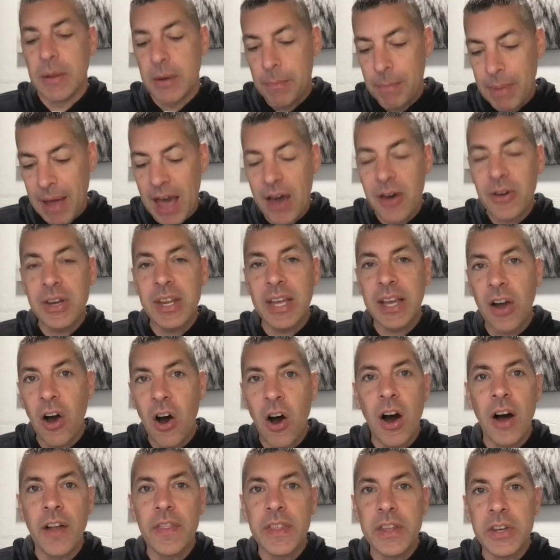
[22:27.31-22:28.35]
Pounding
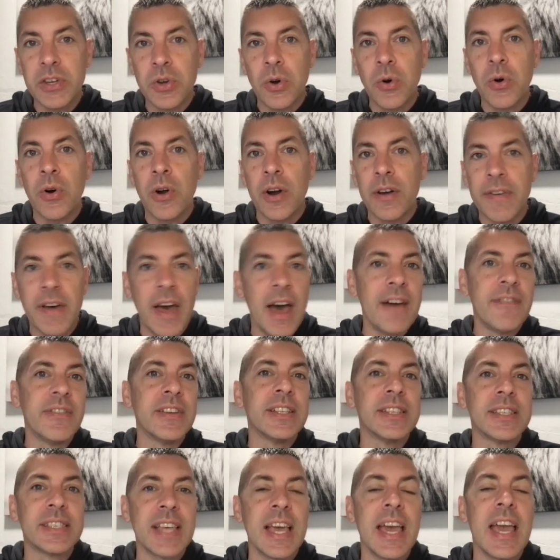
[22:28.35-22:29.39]
on the door of heaven
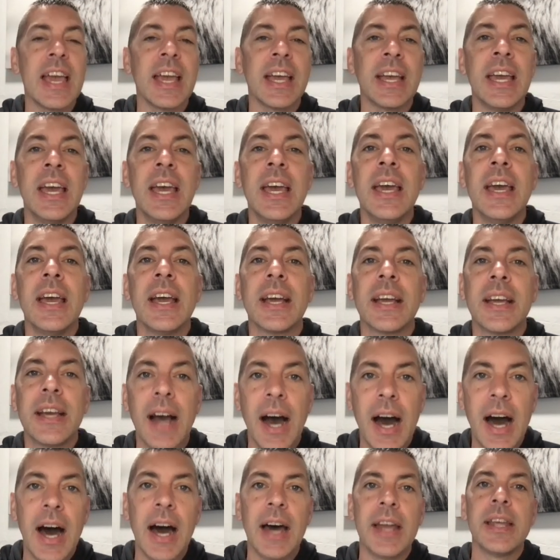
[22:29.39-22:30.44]
saying,
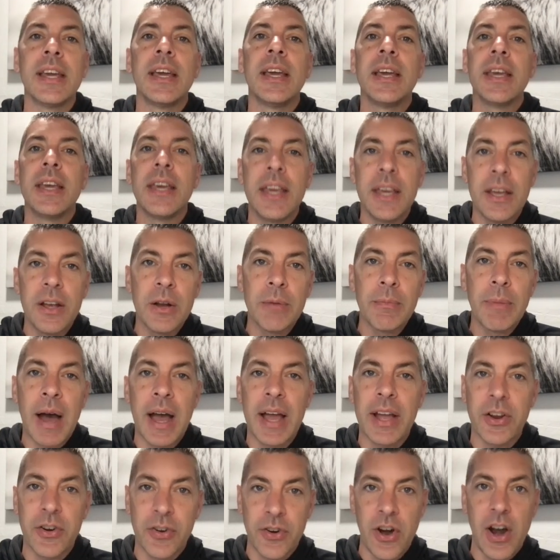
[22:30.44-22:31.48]
God, hear my
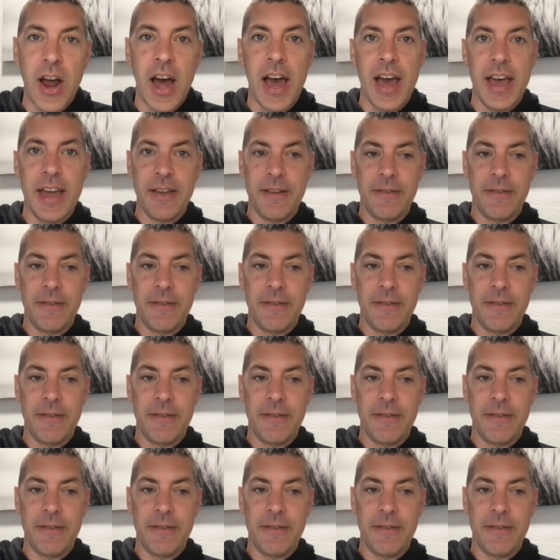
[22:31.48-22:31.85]
cry.